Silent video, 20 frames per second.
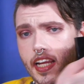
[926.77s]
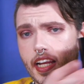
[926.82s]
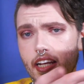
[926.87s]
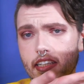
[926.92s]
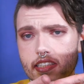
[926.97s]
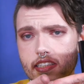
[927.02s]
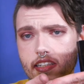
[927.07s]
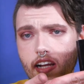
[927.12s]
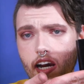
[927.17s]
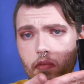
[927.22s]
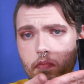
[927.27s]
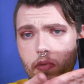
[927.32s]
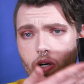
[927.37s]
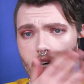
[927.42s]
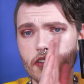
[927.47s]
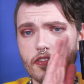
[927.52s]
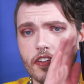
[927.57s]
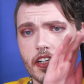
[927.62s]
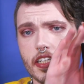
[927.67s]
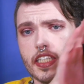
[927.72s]
It's not
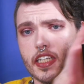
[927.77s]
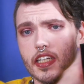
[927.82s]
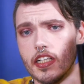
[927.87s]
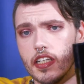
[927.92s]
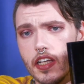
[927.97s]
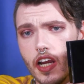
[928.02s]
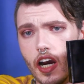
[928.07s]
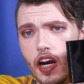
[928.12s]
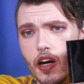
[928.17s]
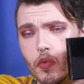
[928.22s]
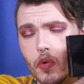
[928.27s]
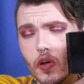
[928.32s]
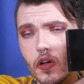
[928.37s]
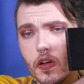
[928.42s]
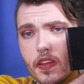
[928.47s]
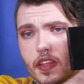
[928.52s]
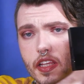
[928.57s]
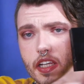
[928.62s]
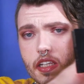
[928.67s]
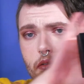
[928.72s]
perfect, not
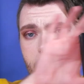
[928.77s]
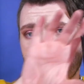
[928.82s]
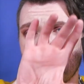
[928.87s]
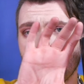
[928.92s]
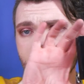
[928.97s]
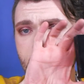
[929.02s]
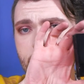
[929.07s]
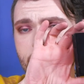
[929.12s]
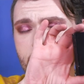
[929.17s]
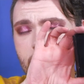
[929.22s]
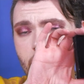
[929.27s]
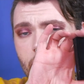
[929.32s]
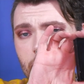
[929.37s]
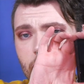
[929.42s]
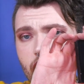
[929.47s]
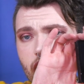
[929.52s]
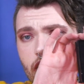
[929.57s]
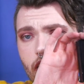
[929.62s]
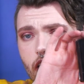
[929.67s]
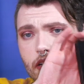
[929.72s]
worth it, but if you don't
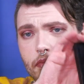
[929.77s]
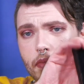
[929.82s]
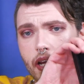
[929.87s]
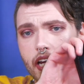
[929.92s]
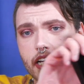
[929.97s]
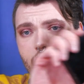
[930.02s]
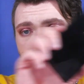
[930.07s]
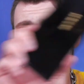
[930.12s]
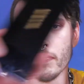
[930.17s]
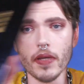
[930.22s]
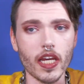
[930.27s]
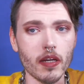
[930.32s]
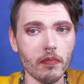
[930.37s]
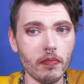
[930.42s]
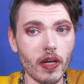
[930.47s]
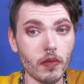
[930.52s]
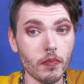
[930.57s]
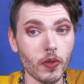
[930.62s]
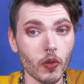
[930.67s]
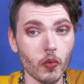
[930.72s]
buy a lot of makeup, it
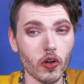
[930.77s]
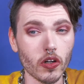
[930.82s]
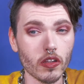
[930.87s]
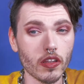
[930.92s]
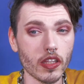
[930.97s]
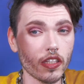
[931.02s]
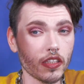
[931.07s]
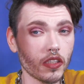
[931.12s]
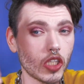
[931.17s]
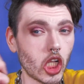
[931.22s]
might be worth it.